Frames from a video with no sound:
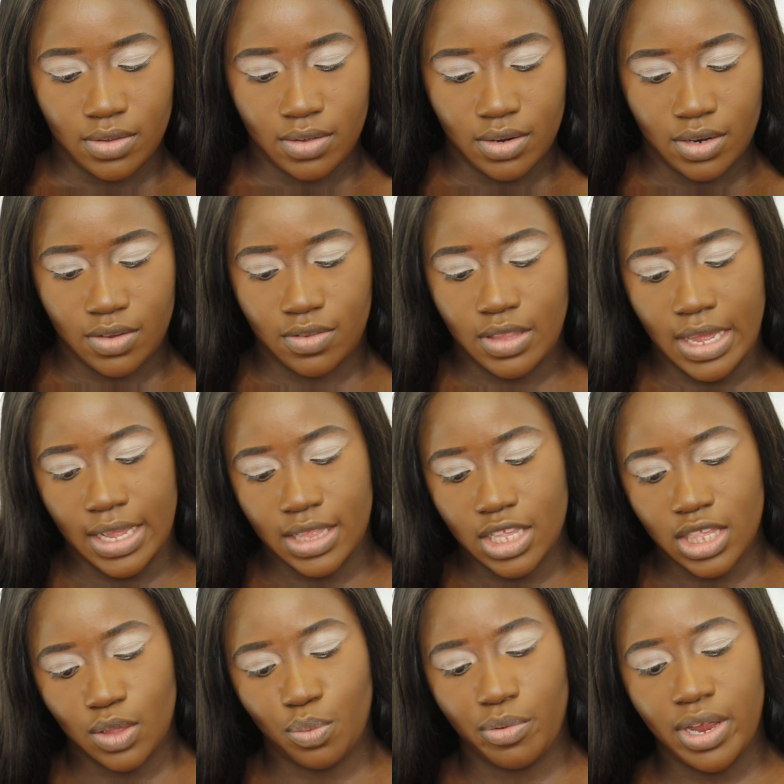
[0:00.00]
And it's like
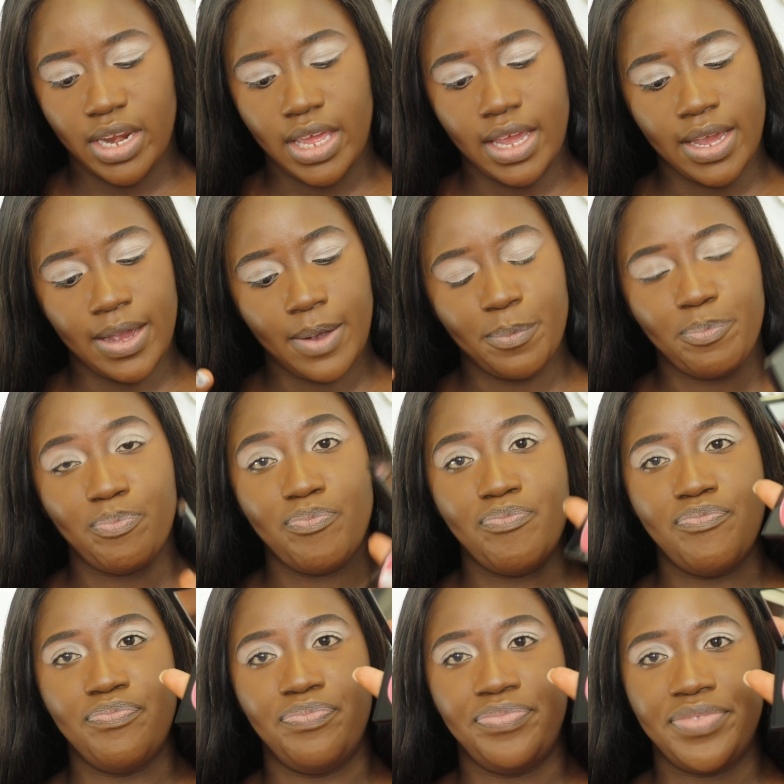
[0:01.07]
this really
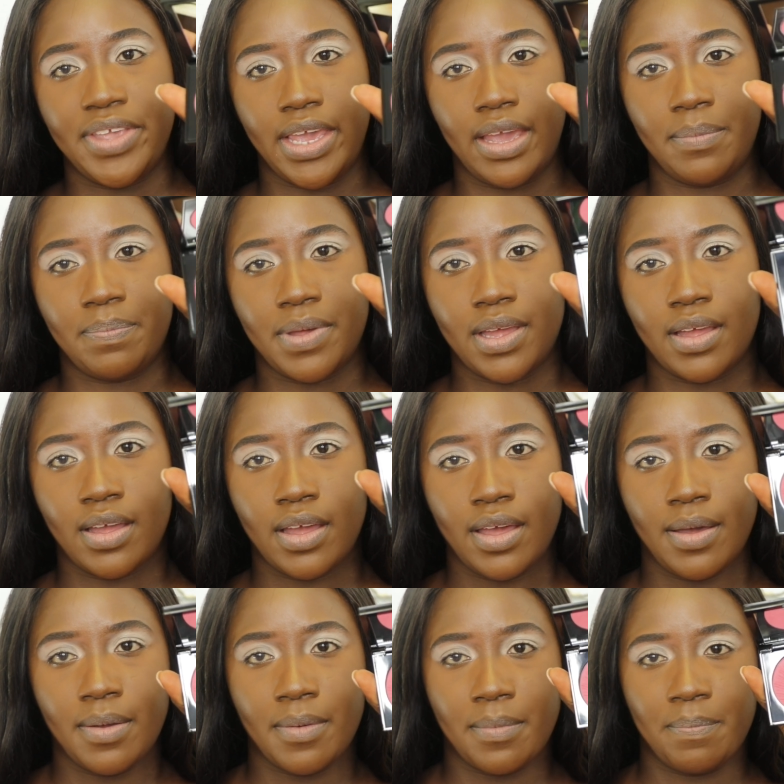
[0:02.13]
deep
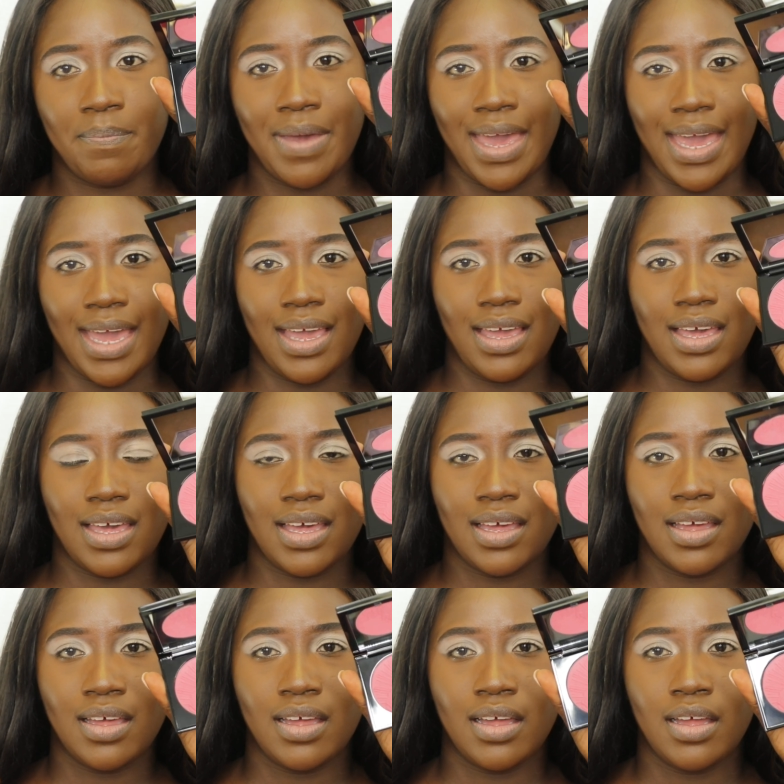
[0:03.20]
pink.
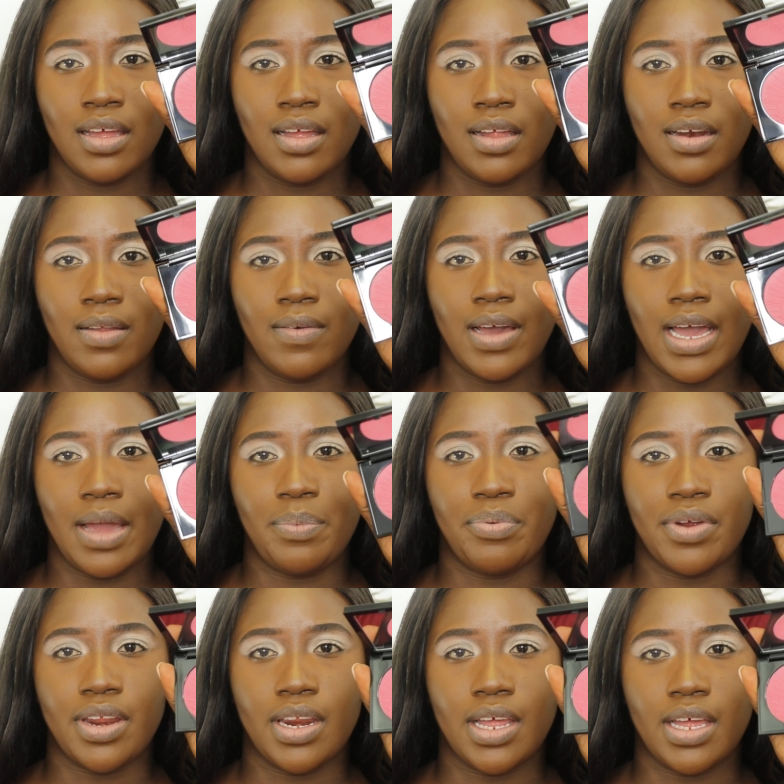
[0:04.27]
Look how
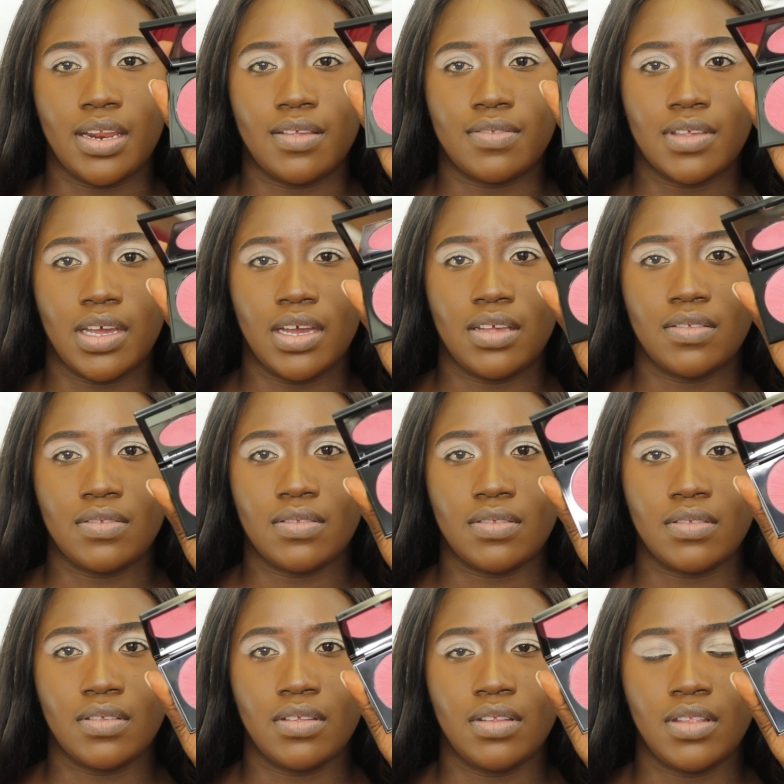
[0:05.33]
pretty that is, guys.
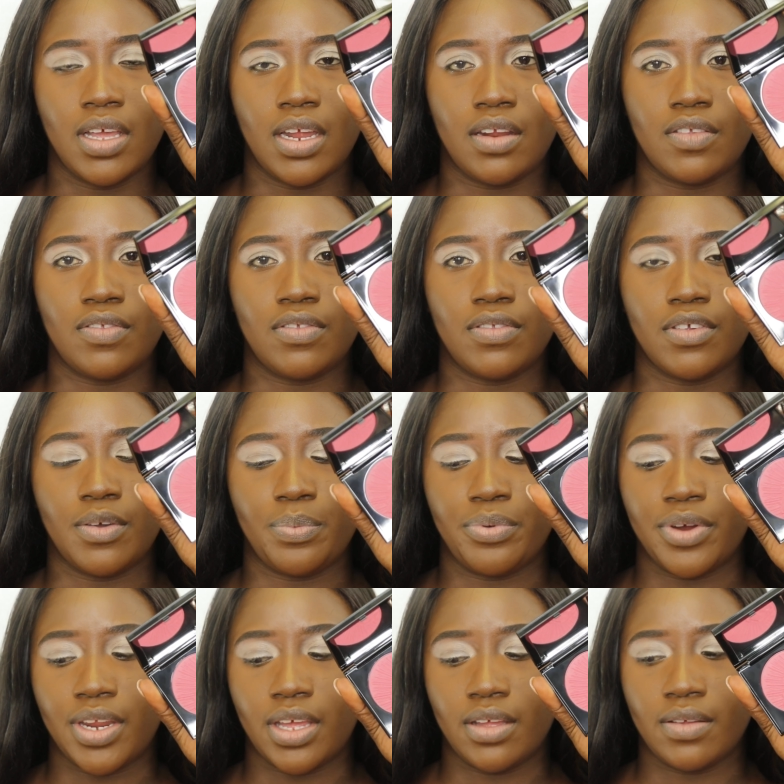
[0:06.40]
That is so
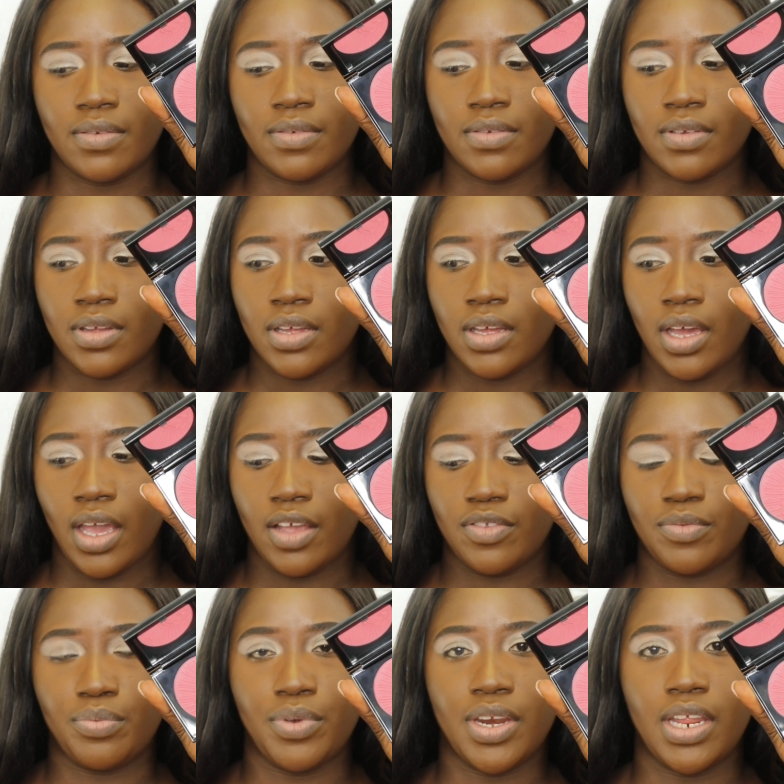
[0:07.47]
pretty.
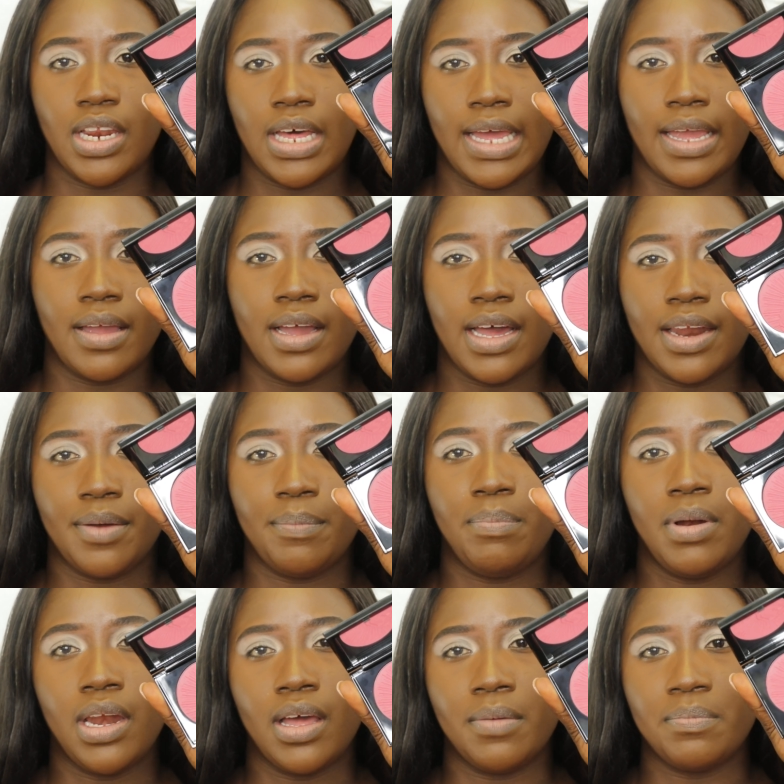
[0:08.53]
It's really like kind of
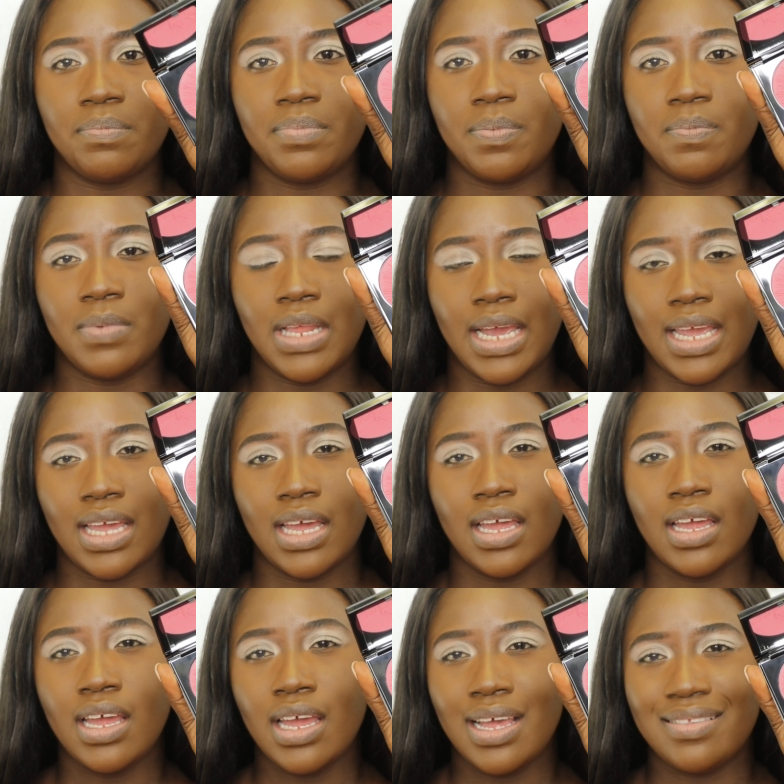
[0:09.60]
plump, like
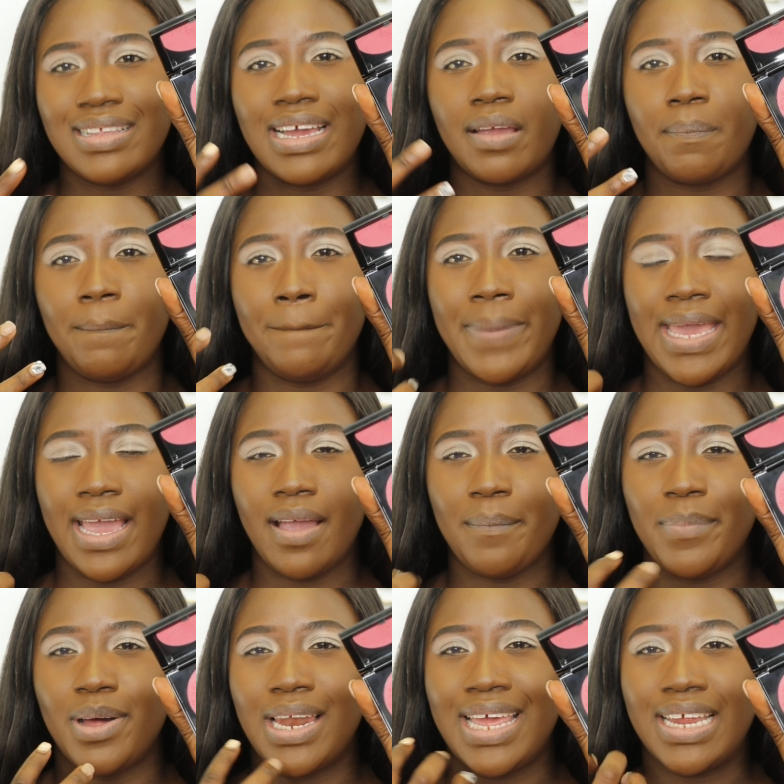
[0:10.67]
it's like pink
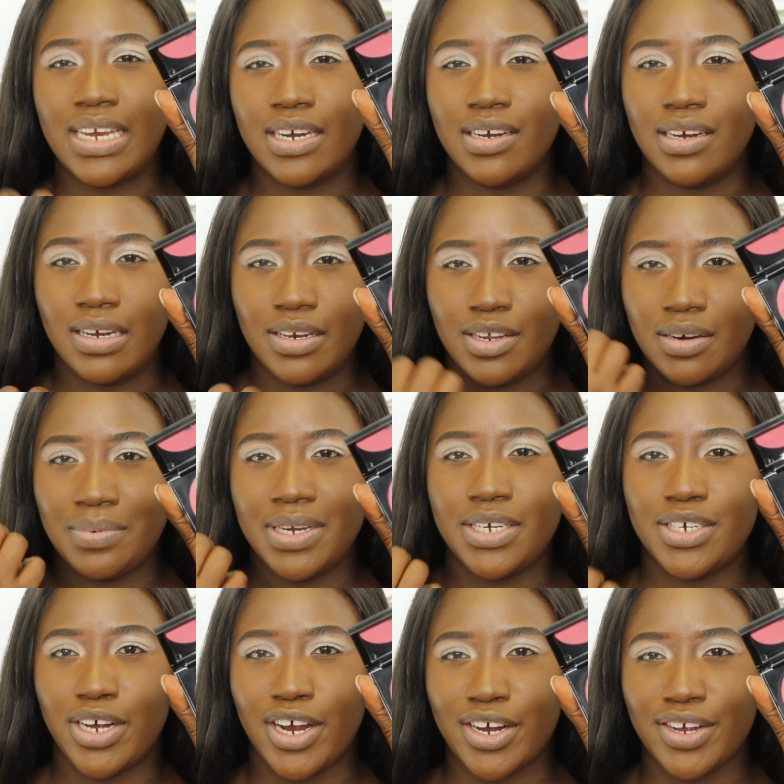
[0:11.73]
but like a little bit
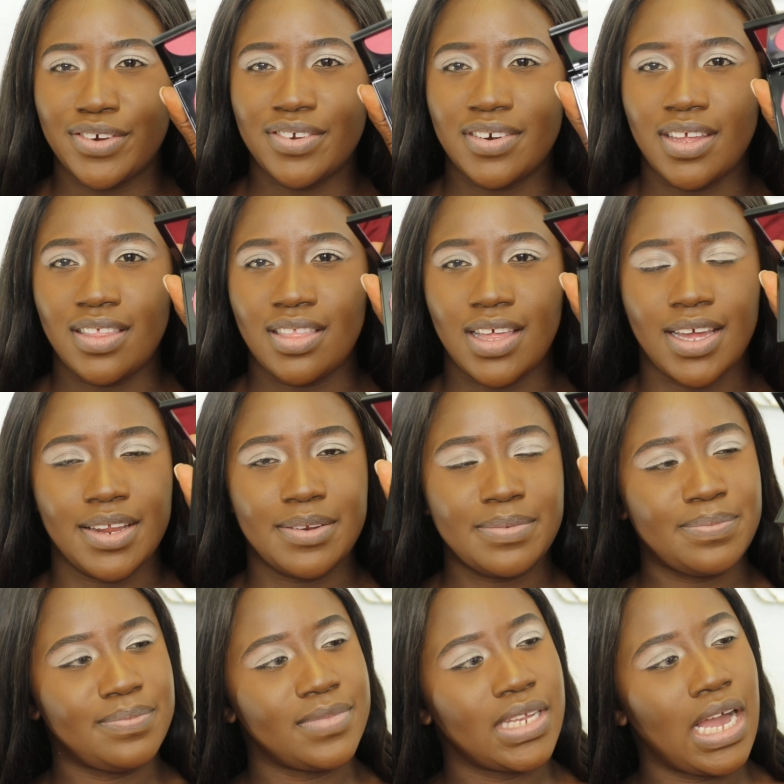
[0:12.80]
dark underneath it,
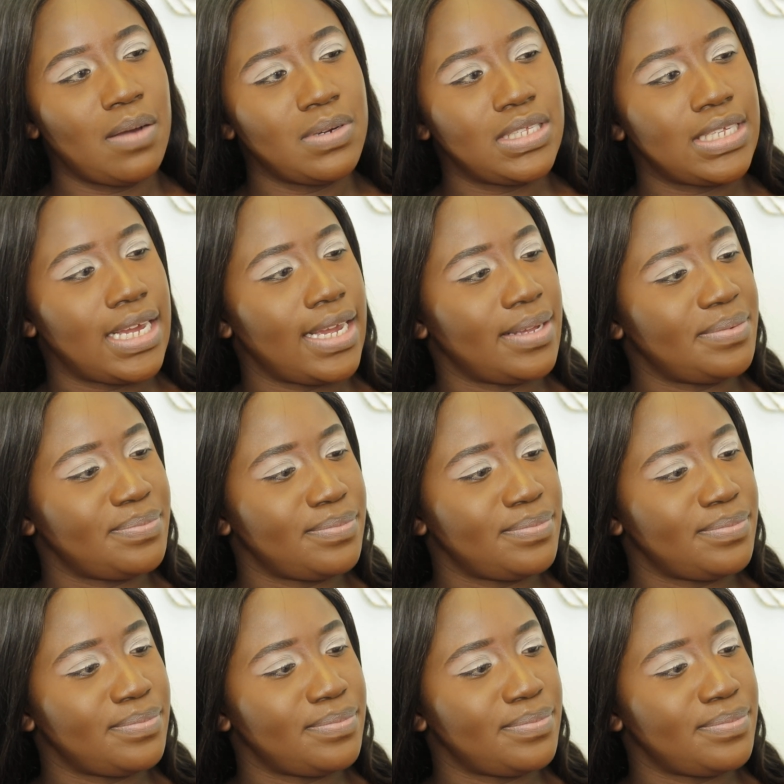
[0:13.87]
I would say.